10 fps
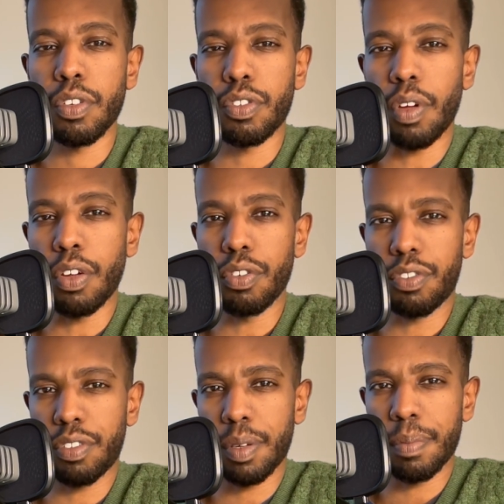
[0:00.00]
So I got
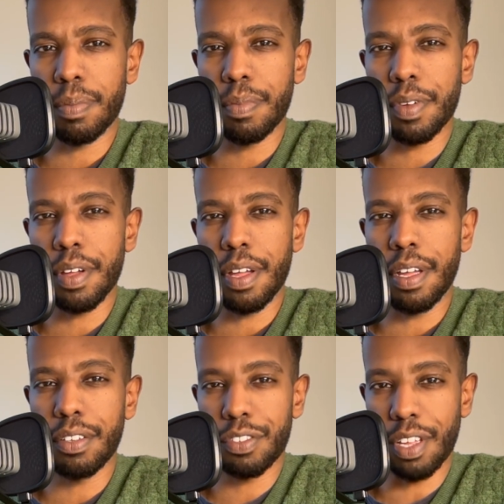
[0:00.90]
some
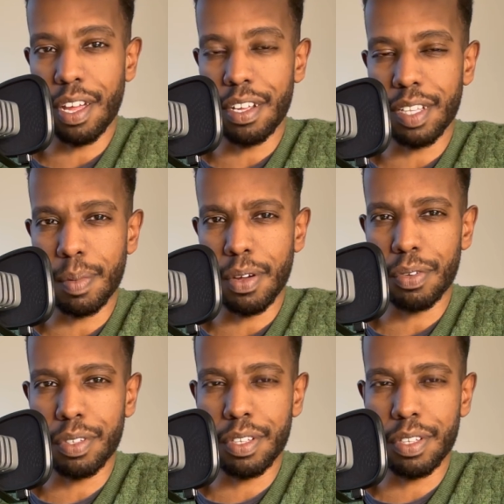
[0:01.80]
insight about